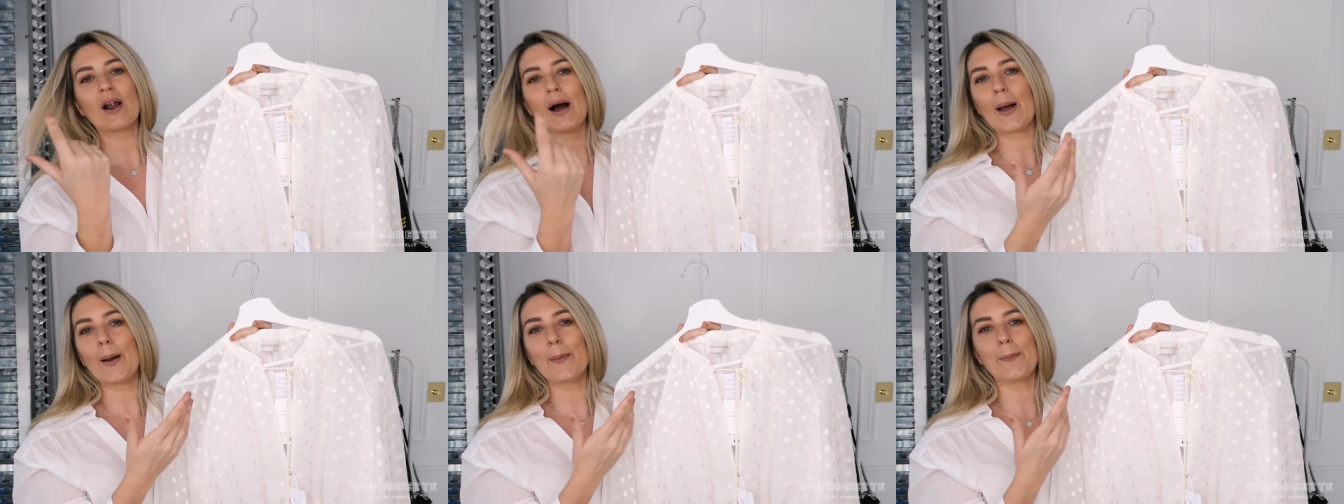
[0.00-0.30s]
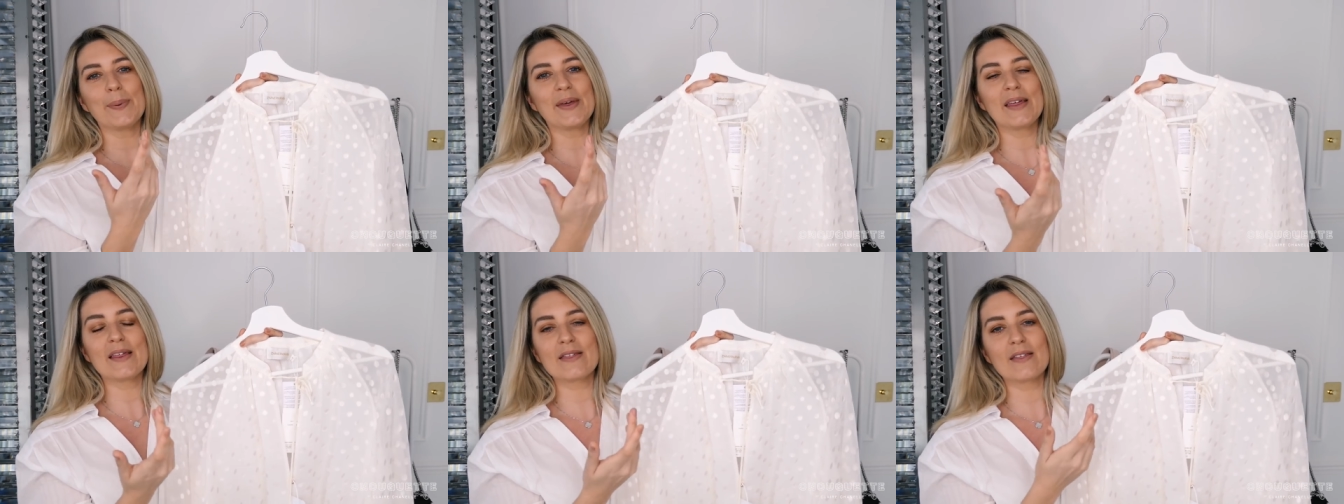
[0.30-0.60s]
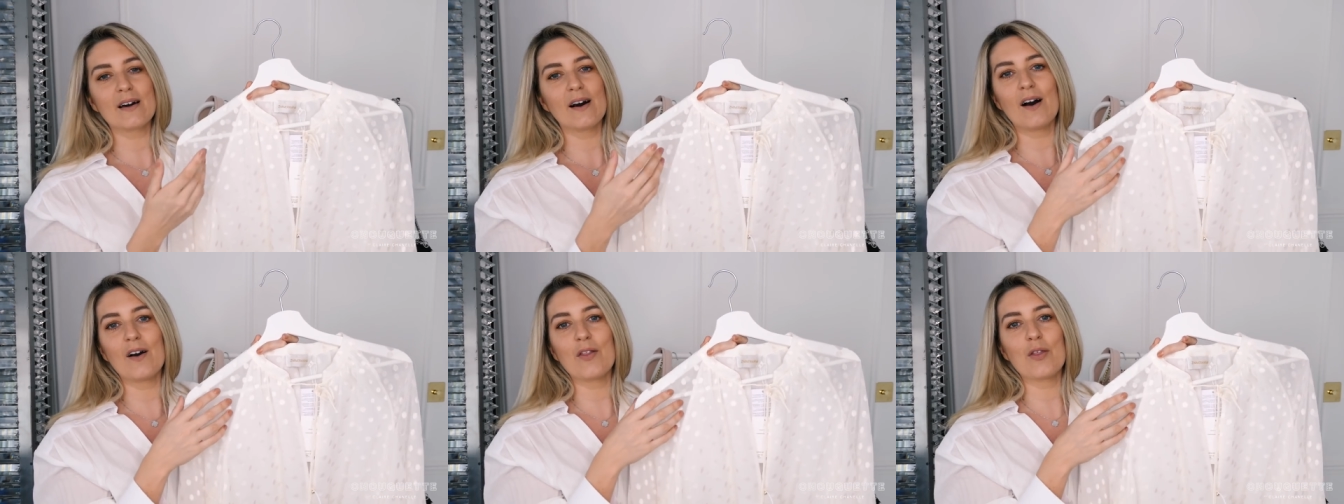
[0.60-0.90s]
like
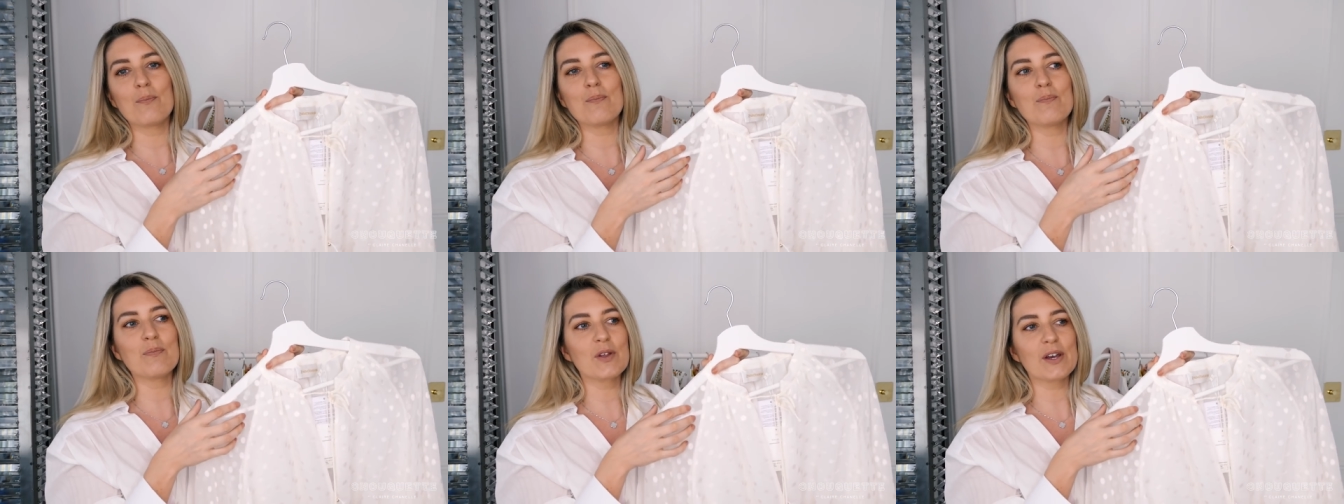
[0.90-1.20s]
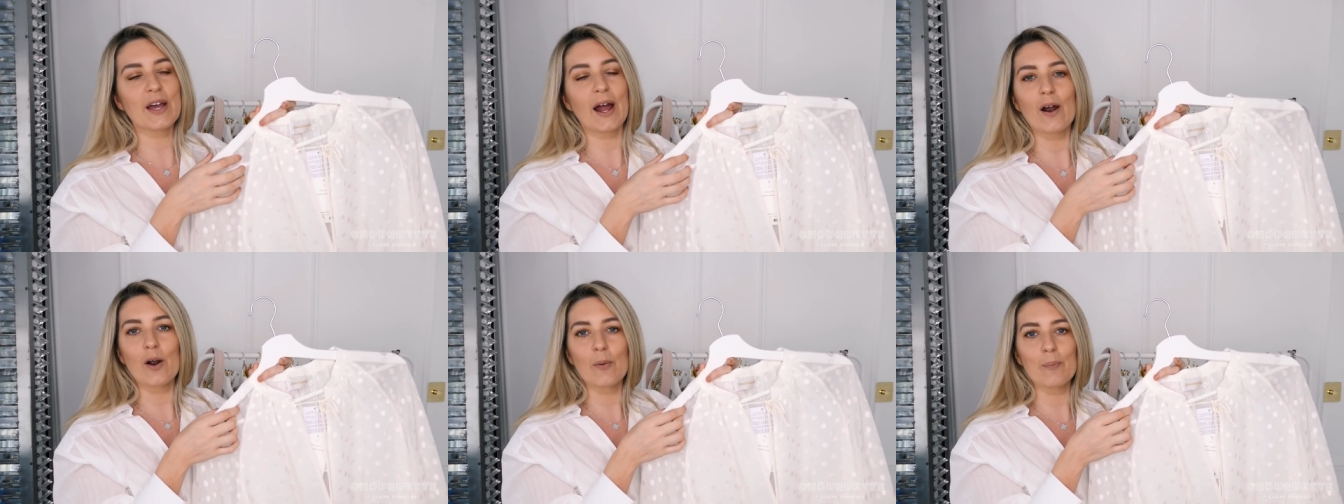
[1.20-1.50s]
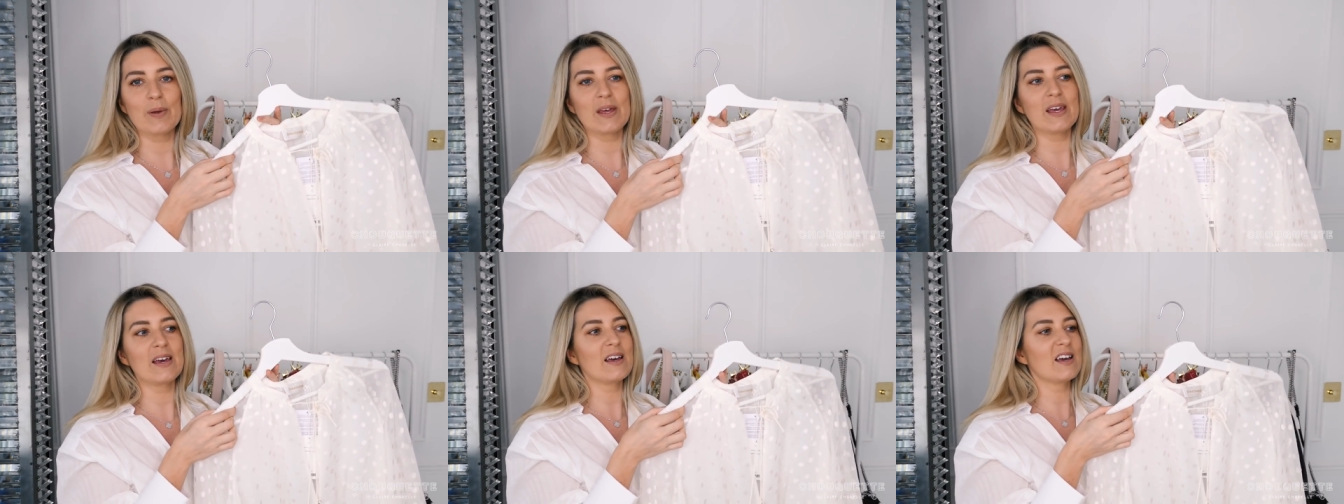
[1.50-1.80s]
Ibiza, the, the
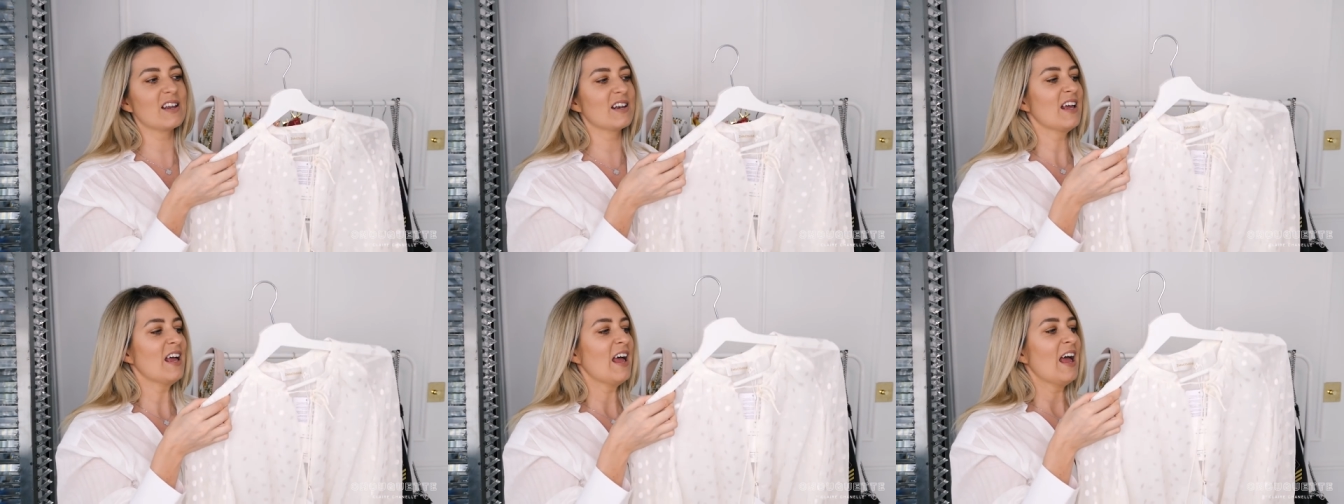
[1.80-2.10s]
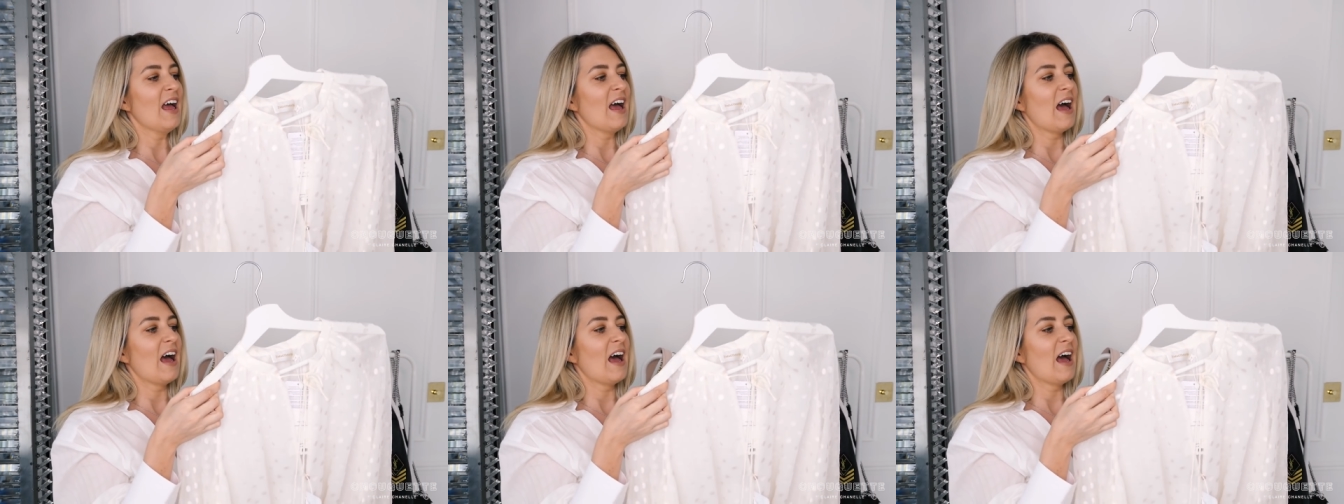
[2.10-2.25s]
Caribbean,